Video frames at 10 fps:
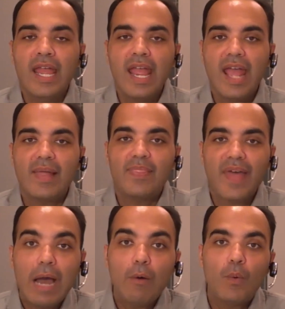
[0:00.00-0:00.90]
and
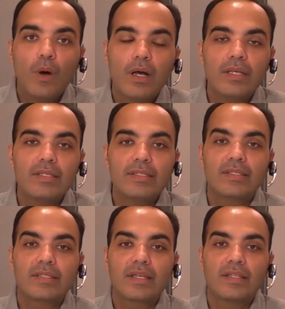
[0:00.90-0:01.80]
that was
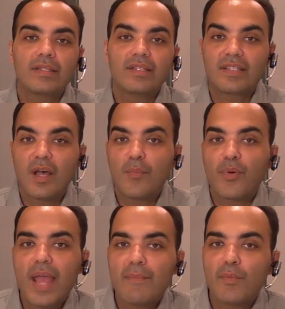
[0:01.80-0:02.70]
the
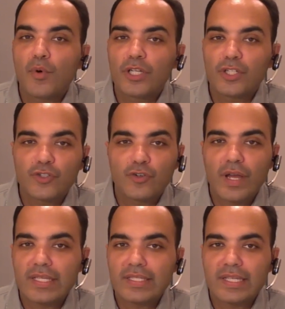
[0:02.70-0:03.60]
subprime mortgage
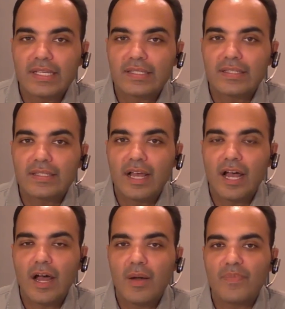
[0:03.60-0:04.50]
crisis.
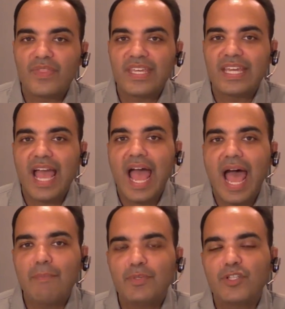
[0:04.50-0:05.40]
The
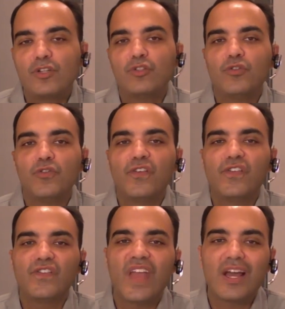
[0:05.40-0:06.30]
absolute
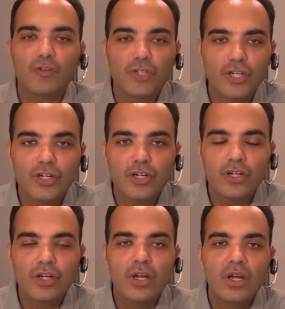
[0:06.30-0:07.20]
failure
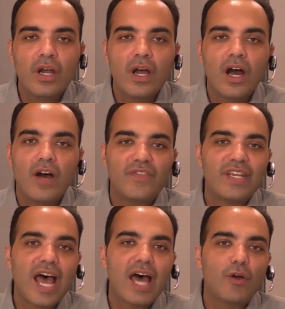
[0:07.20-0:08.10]
of
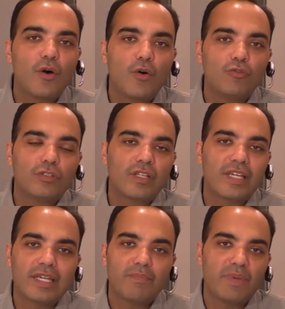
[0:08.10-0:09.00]
not
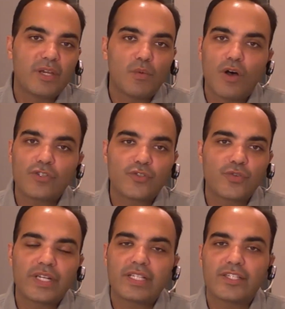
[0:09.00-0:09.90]
only big Wall
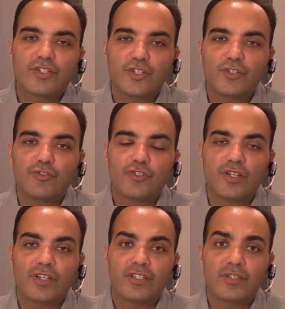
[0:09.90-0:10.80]
Street
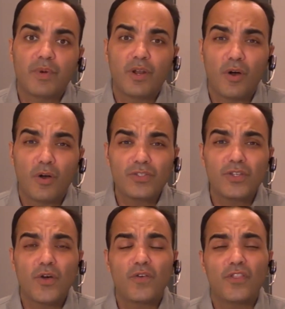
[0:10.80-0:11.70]
institutions, but
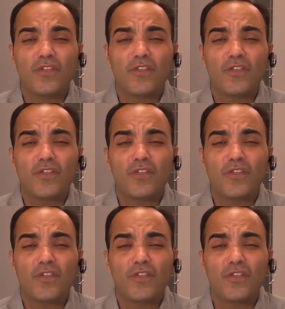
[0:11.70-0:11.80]
also the